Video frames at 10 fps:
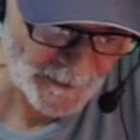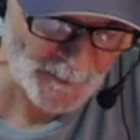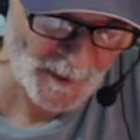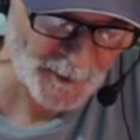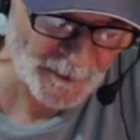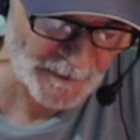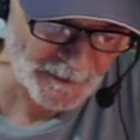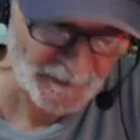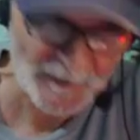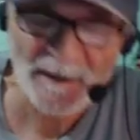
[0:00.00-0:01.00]
especially to
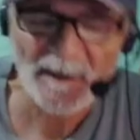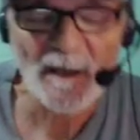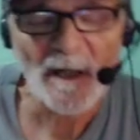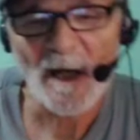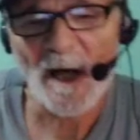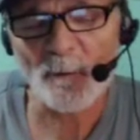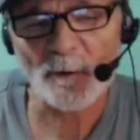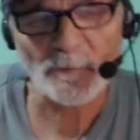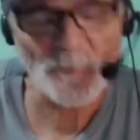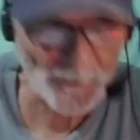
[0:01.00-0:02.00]
see
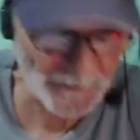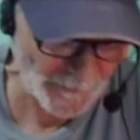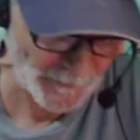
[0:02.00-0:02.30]
our Lord and